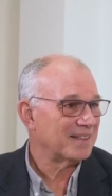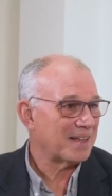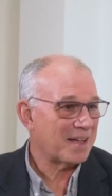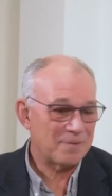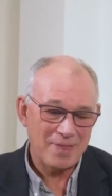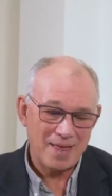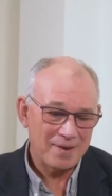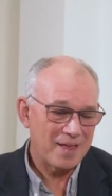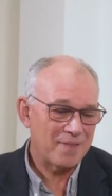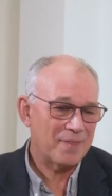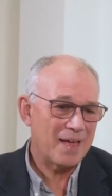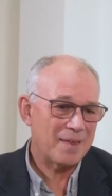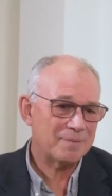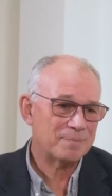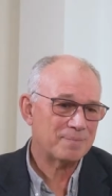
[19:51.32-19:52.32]
At
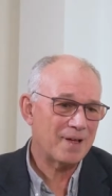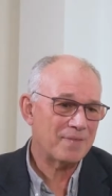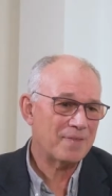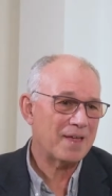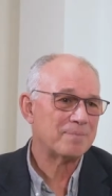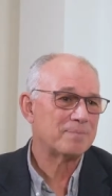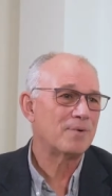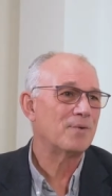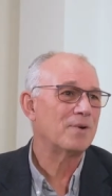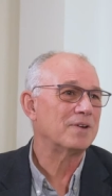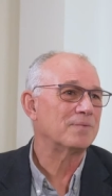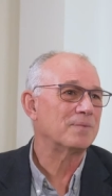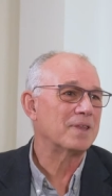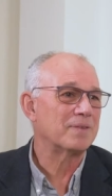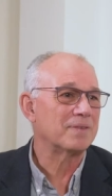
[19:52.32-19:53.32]
that
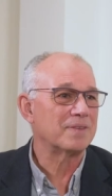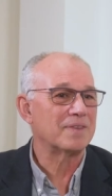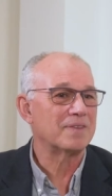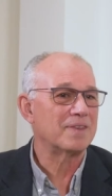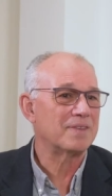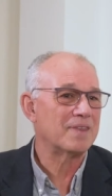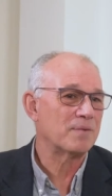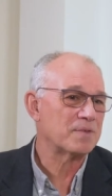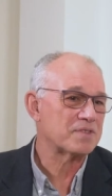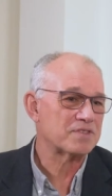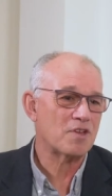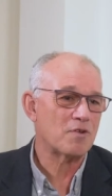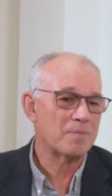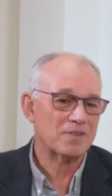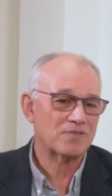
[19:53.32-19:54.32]
point, when there was
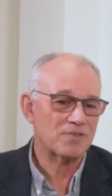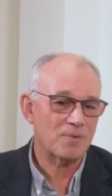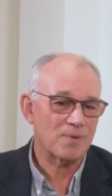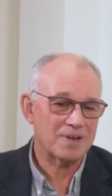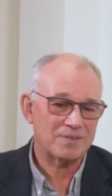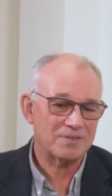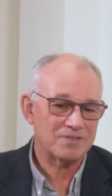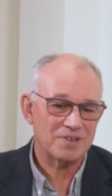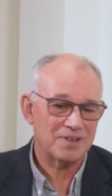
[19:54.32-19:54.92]
so much great